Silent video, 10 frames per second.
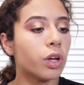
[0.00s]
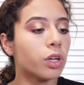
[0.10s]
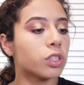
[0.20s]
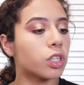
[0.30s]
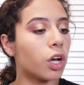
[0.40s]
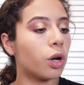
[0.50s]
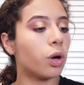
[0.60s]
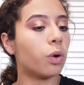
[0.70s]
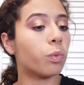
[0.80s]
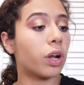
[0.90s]

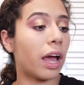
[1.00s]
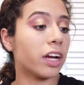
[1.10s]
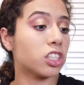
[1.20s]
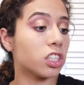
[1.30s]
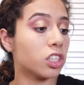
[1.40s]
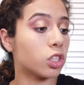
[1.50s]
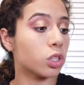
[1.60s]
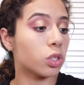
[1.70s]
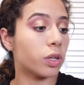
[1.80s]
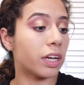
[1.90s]
So what I actually
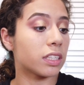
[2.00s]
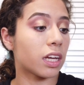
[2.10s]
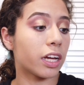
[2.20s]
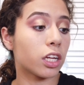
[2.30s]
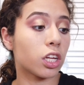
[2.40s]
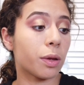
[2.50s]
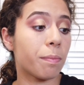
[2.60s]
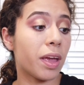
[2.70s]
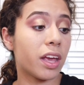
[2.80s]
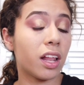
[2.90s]
do is I
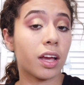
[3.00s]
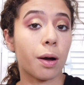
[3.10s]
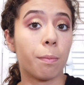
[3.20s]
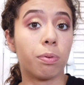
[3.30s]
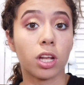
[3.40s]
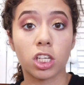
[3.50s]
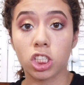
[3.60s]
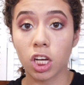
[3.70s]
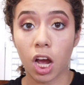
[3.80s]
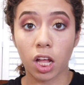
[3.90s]
make it like a
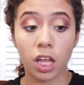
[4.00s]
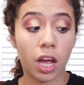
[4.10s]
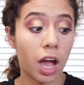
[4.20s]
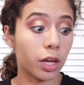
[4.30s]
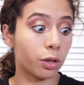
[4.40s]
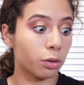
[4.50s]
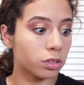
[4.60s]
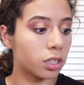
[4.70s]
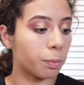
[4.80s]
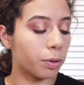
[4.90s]
blushy highlight. I
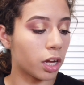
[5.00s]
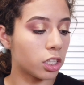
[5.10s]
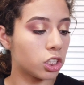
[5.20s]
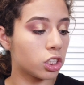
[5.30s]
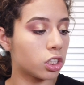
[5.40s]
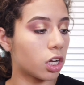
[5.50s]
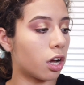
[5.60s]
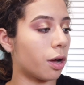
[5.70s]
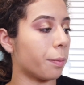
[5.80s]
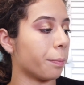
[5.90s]
use the blush
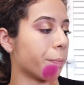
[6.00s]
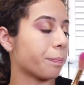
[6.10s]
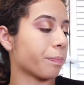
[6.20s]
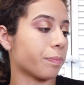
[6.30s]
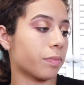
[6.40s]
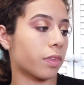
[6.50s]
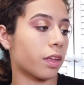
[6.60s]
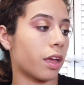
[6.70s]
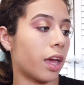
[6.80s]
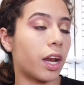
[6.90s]
and
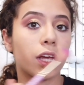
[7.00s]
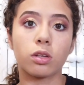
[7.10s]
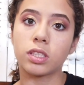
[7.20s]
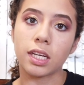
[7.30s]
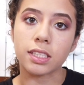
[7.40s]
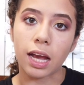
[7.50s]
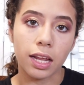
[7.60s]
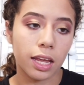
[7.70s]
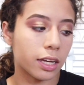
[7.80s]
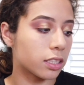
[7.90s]
I use it as
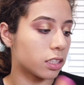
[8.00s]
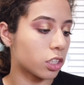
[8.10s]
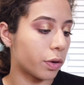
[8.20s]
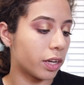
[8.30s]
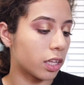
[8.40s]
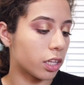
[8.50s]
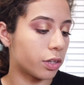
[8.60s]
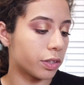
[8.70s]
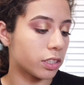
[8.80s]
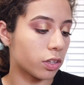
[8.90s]
highlight because it's already
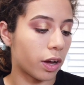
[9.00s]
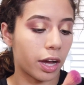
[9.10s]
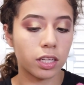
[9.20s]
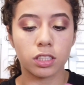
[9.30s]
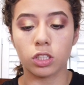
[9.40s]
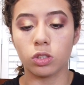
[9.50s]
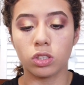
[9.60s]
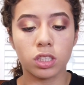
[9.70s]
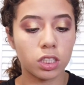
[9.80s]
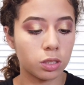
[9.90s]
glittery. So I use
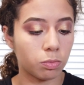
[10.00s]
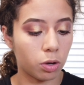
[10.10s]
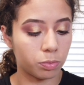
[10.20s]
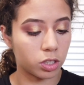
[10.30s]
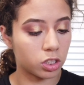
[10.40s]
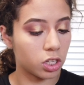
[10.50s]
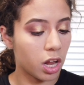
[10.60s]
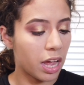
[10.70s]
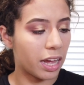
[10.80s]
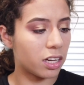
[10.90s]
this small brush.
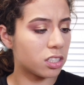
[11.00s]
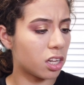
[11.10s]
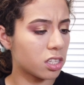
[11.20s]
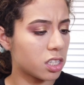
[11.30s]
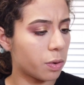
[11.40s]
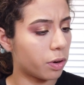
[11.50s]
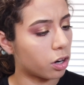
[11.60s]
It does not say where.